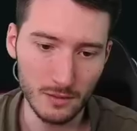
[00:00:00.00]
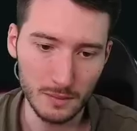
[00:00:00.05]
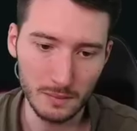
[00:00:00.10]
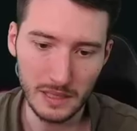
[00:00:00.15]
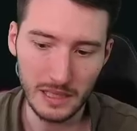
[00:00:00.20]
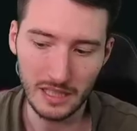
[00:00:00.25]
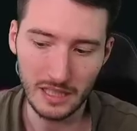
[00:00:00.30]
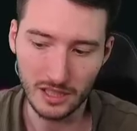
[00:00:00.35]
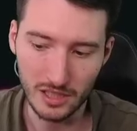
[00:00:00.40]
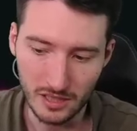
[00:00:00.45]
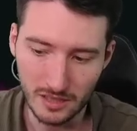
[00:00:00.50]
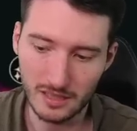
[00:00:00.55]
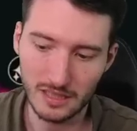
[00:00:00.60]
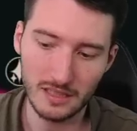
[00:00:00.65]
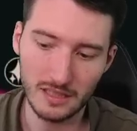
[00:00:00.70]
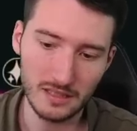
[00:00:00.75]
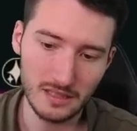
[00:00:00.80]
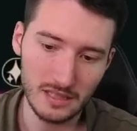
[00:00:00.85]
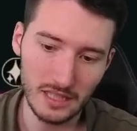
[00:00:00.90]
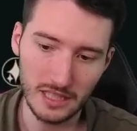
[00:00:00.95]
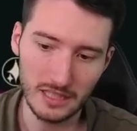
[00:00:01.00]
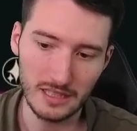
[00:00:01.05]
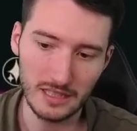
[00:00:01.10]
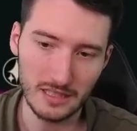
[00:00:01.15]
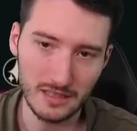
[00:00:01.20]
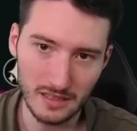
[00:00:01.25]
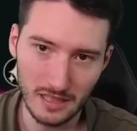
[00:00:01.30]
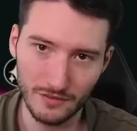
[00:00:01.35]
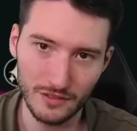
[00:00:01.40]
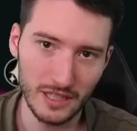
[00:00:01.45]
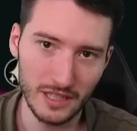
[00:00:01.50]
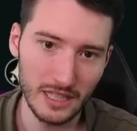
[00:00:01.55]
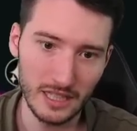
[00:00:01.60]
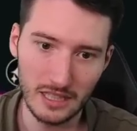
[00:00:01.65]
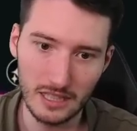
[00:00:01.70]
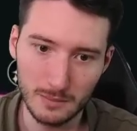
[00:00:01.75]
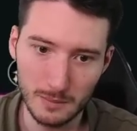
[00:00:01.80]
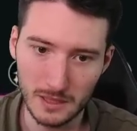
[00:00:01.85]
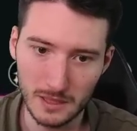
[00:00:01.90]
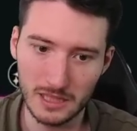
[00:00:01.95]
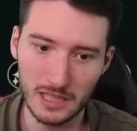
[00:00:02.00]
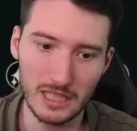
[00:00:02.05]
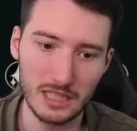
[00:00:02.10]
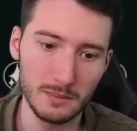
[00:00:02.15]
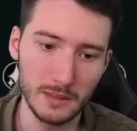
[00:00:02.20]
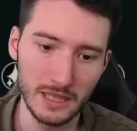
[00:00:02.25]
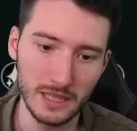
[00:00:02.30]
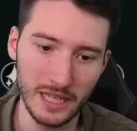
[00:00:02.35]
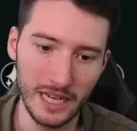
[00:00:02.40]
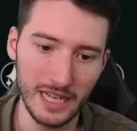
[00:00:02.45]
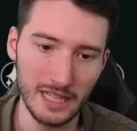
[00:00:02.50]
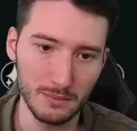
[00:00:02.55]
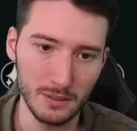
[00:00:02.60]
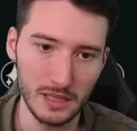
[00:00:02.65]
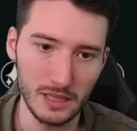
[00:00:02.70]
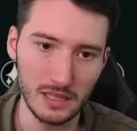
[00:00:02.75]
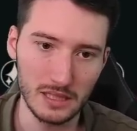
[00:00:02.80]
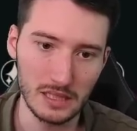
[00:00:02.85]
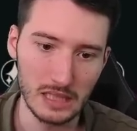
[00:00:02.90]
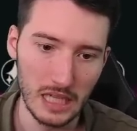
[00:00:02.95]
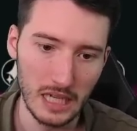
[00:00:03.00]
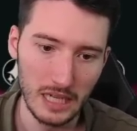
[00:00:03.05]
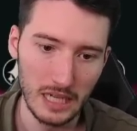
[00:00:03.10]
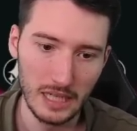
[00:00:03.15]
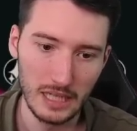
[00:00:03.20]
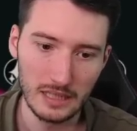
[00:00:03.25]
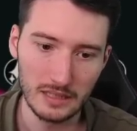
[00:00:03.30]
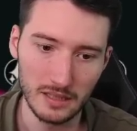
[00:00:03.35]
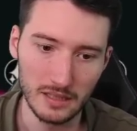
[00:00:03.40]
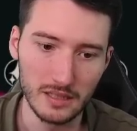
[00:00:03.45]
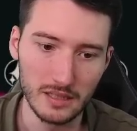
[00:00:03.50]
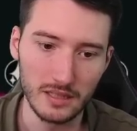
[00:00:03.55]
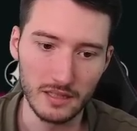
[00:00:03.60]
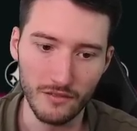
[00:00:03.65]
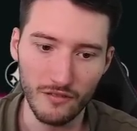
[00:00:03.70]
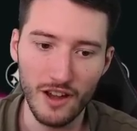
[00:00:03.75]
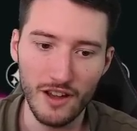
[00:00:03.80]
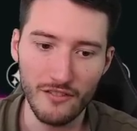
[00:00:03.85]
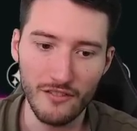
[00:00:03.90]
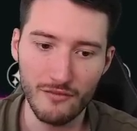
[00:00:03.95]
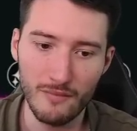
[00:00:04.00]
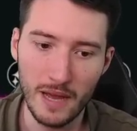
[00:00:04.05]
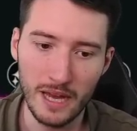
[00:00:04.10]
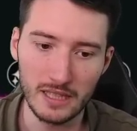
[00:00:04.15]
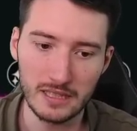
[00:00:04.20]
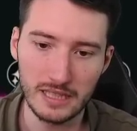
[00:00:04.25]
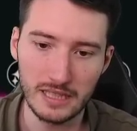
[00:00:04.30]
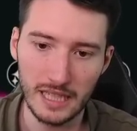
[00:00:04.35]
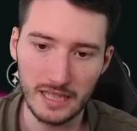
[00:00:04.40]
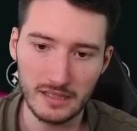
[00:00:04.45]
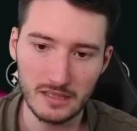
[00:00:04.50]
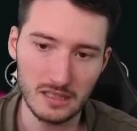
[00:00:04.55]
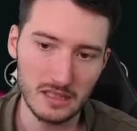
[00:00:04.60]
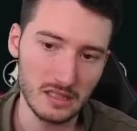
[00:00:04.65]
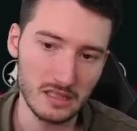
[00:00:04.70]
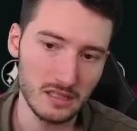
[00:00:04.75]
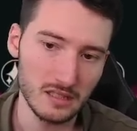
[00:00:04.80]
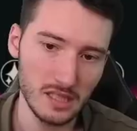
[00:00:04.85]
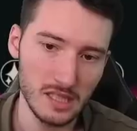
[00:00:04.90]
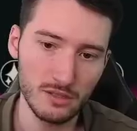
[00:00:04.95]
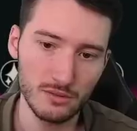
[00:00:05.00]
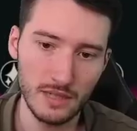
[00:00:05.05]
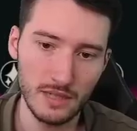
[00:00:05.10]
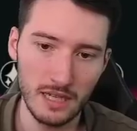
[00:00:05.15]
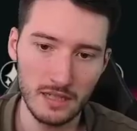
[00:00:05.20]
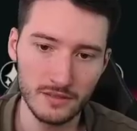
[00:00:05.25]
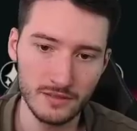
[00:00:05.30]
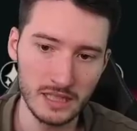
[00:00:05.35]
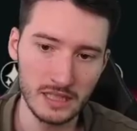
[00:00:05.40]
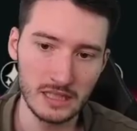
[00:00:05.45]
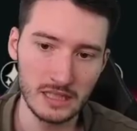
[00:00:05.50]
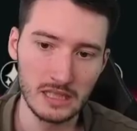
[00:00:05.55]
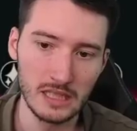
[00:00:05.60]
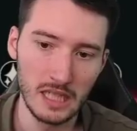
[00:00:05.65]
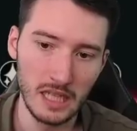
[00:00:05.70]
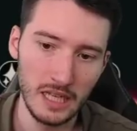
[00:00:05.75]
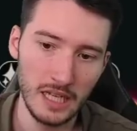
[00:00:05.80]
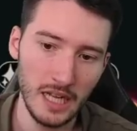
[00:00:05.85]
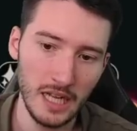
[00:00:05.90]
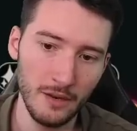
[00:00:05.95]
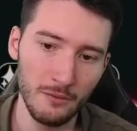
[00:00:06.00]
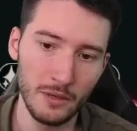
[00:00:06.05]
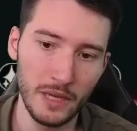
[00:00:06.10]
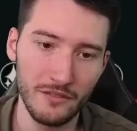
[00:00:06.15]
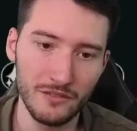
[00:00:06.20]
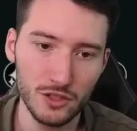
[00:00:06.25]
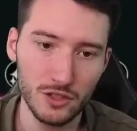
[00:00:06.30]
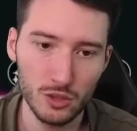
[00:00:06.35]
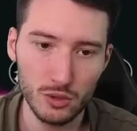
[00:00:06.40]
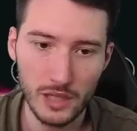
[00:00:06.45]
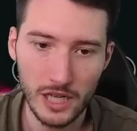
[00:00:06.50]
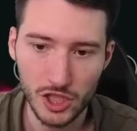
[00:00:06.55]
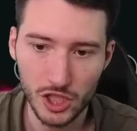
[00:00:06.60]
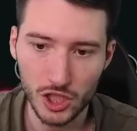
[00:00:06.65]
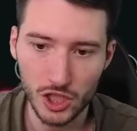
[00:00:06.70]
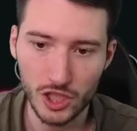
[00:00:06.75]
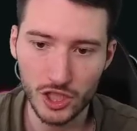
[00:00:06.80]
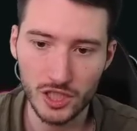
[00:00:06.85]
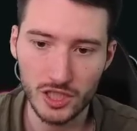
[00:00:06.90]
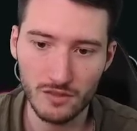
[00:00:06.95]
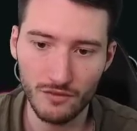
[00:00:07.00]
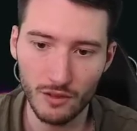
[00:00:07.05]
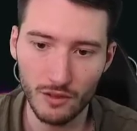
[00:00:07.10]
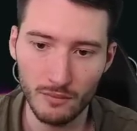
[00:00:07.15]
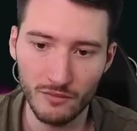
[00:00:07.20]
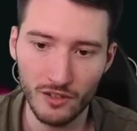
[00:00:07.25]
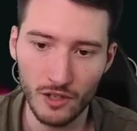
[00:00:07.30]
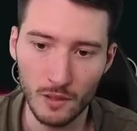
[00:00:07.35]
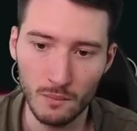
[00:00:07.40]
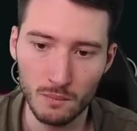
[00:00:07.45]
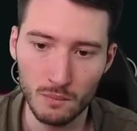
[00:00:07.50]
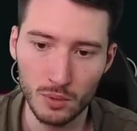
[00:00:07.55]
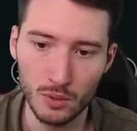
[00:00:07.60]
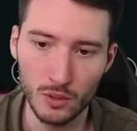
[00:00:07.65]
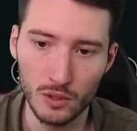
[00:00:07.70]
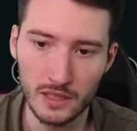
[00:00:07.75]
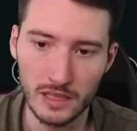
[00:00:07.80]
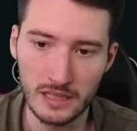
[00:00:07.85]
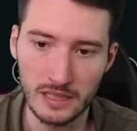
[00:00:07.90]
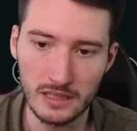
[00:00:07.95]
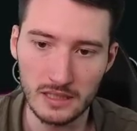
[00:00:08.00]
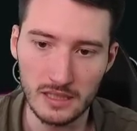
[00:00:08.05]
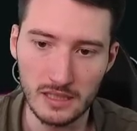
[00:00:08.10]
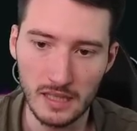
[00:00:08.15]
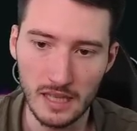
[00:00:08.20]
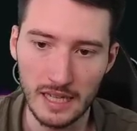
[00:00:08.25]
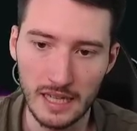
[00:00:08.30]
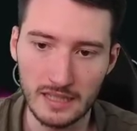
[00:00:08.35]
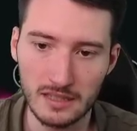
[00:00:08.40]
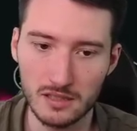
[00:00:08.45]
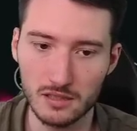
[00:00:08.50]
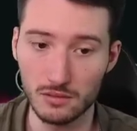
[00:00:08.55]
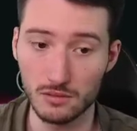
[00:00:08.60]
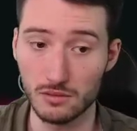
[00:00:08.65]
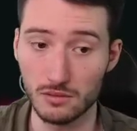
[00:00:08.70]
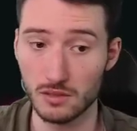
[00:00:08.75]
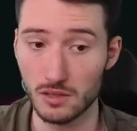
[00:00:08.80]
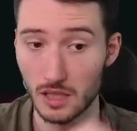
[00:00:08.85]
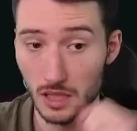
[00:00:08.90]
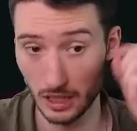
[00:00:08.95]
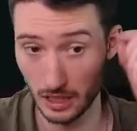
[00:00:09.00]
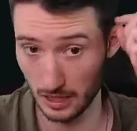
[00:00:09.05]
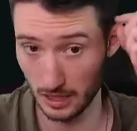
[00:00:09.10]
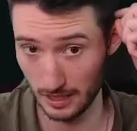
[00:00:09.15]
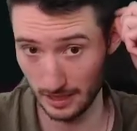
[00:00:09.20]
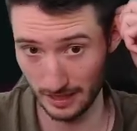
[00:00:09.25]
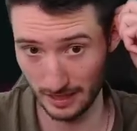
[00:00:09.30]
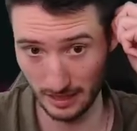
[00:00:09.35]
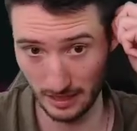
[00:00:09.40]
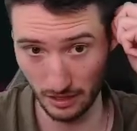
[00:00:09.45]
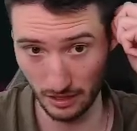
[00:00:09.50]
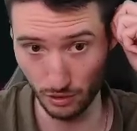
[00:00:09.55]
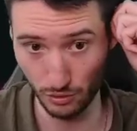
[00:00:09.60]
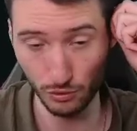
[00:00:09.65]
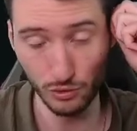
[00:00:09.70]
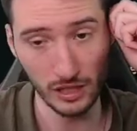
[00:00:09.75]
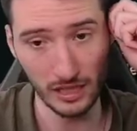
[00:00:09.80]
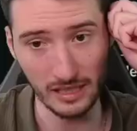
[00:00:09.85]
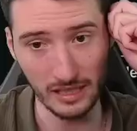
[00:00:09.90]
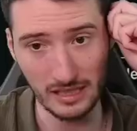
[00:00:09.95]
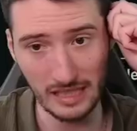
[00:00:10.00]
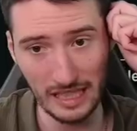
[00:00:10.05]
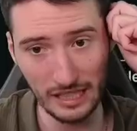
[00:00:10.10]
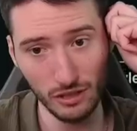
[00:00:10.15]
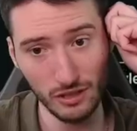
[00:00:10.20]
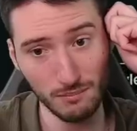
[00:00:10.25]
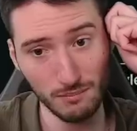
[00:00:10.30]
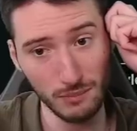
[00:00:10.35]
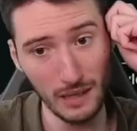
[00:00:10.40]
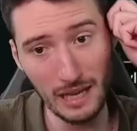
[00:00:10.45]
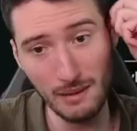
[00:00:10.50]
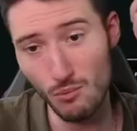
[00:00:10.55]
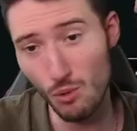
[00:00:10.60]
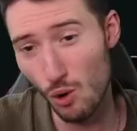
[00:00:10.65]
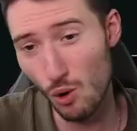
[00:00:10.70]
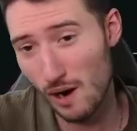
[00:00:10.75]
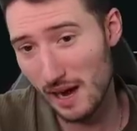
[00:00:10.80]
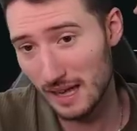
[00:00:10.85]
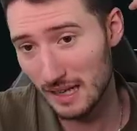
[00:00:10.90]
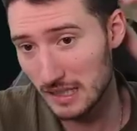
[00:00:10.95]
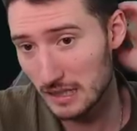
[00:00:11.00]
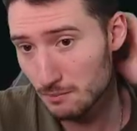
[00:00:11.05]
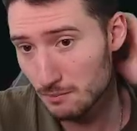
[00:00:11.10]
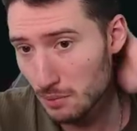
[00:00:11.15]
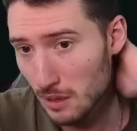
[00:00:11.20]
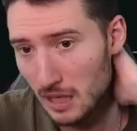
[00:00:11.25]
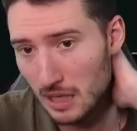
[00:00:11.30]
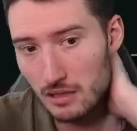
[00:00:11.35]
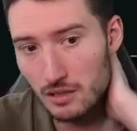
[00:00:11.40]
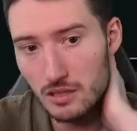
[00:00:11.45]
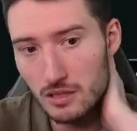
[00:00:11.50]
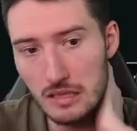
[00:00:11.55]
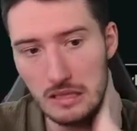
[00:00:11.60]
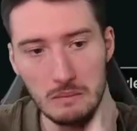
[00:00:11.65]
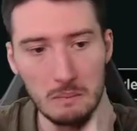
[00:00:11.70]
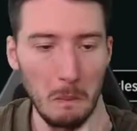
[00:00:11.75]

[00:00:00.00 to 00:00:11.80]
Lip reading: be that just sits there, does nothing else besides being a hate piece. The 5 mana Texas is relevant. And we have treasures from Fountain Port and these lands to use it. I could play more Elegant Parlor,